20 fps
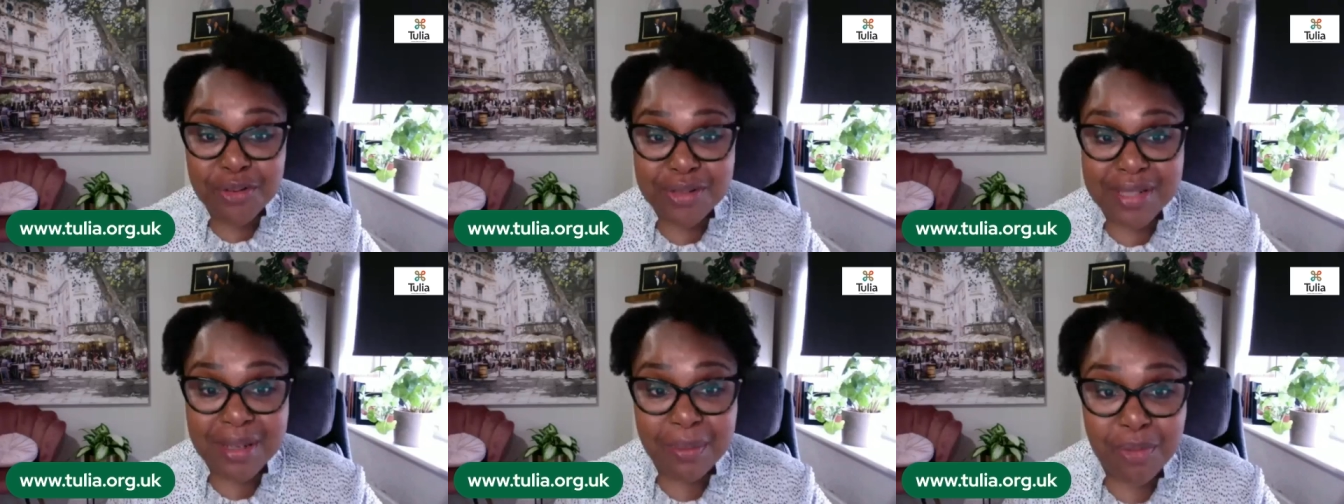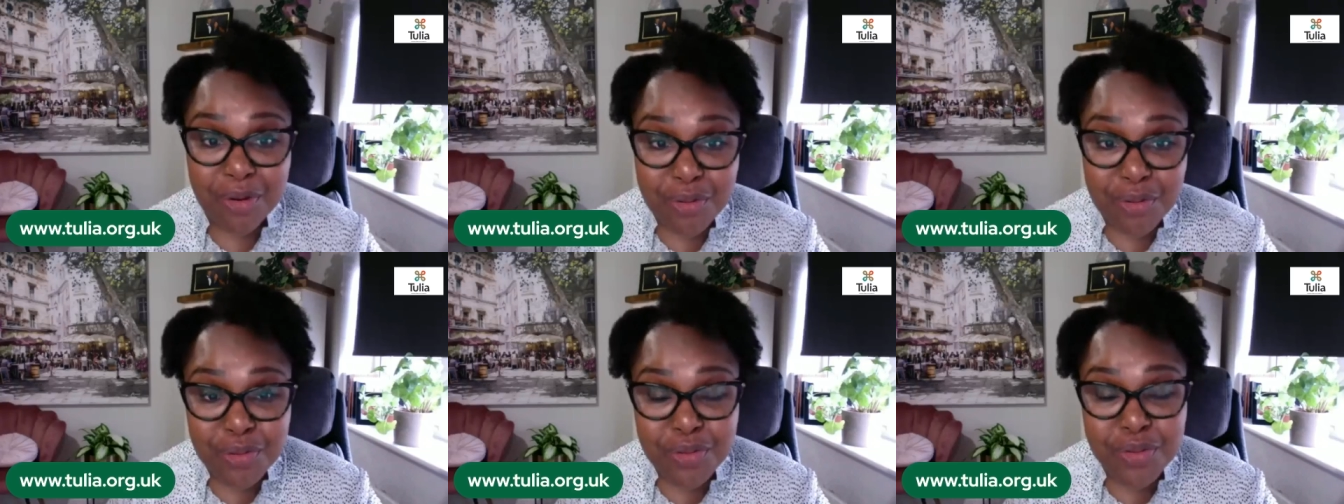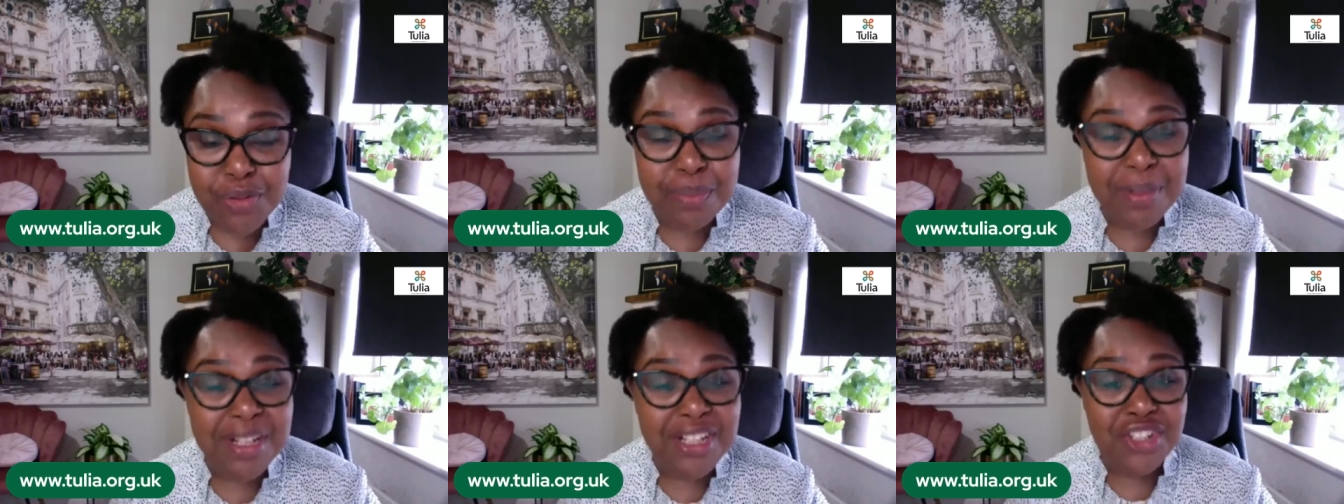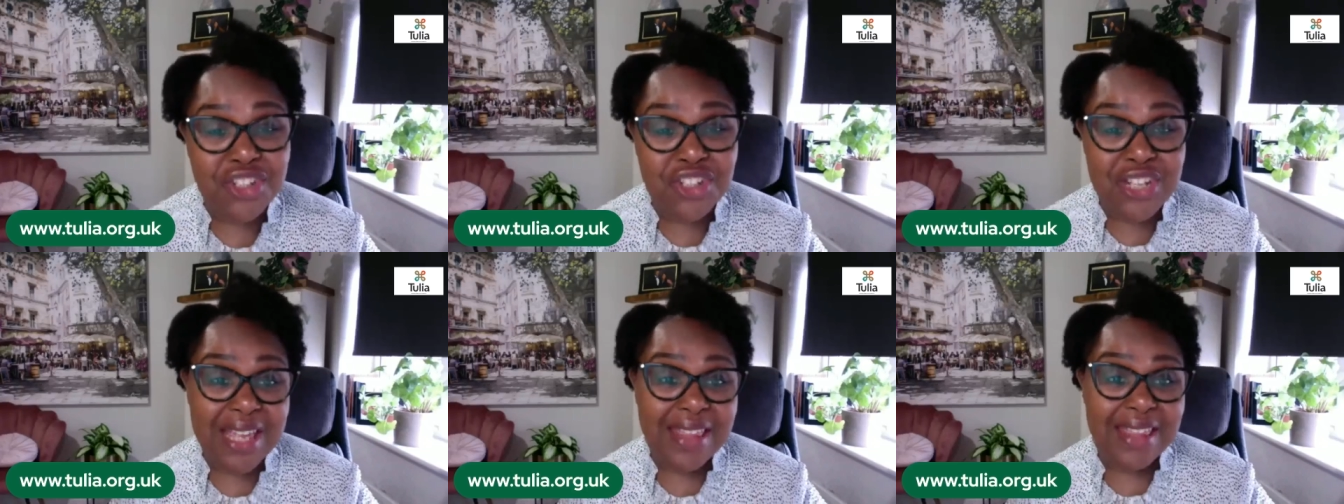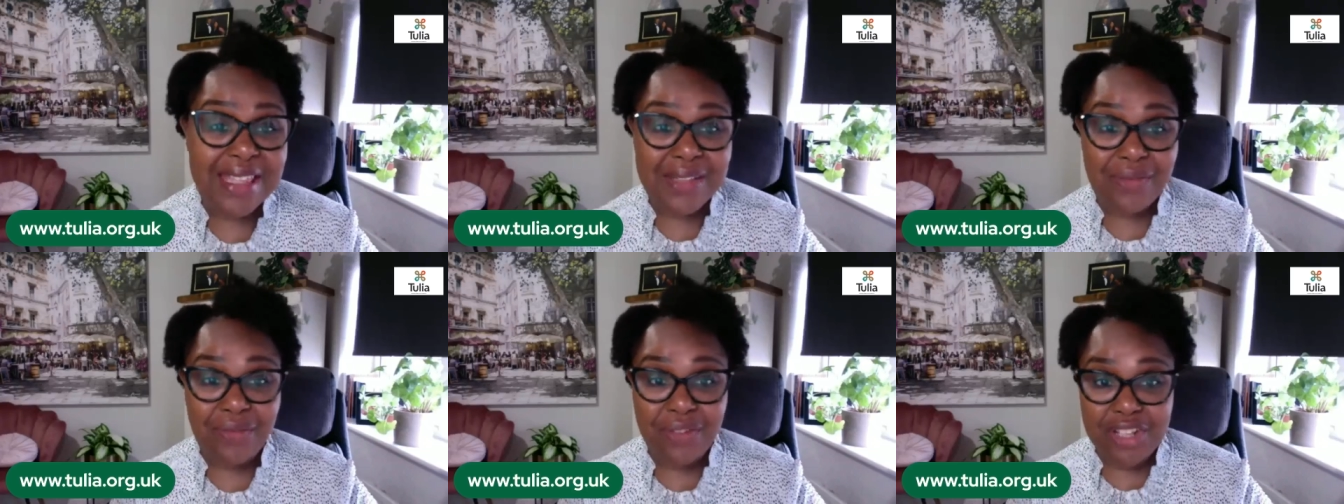someone who do, please share
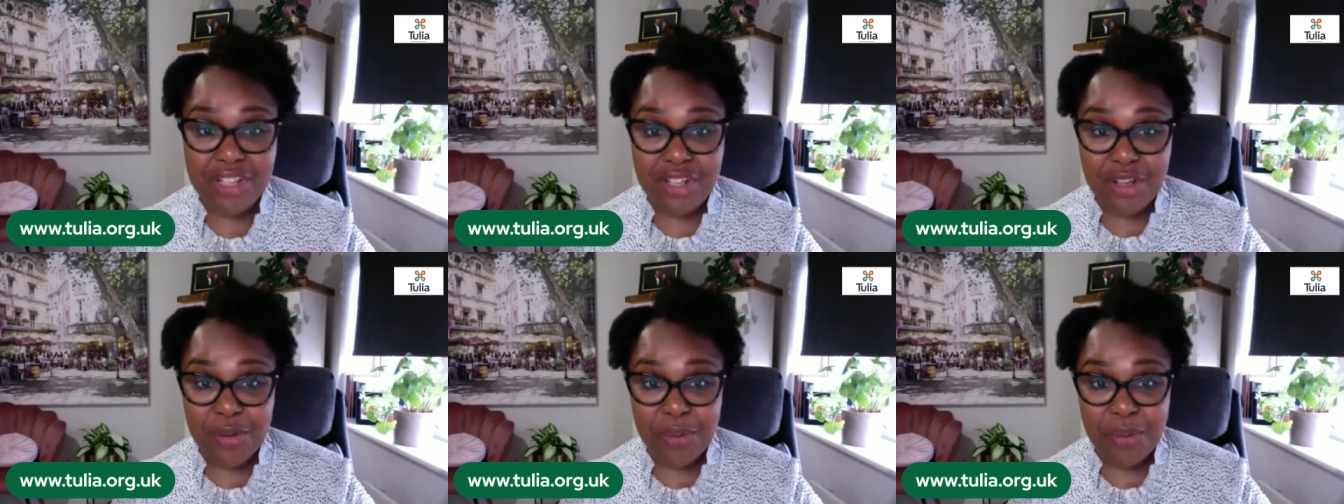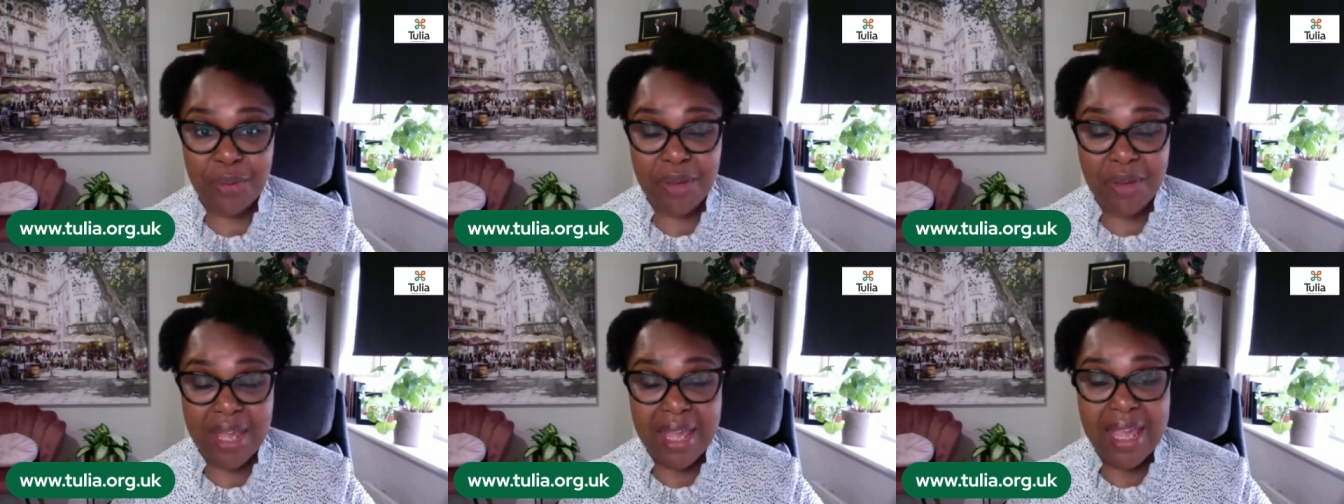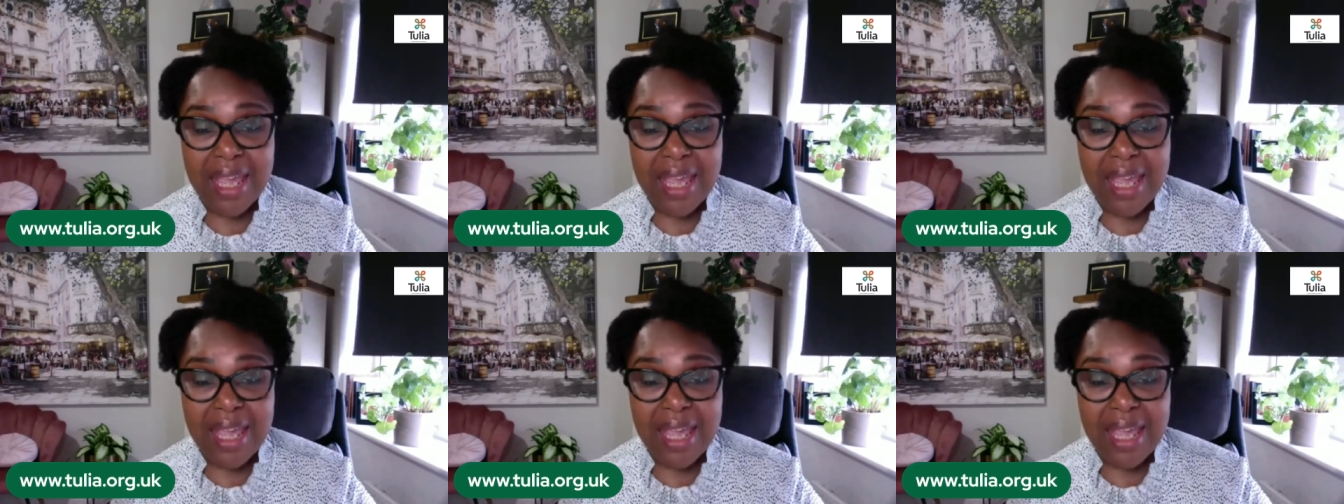this video.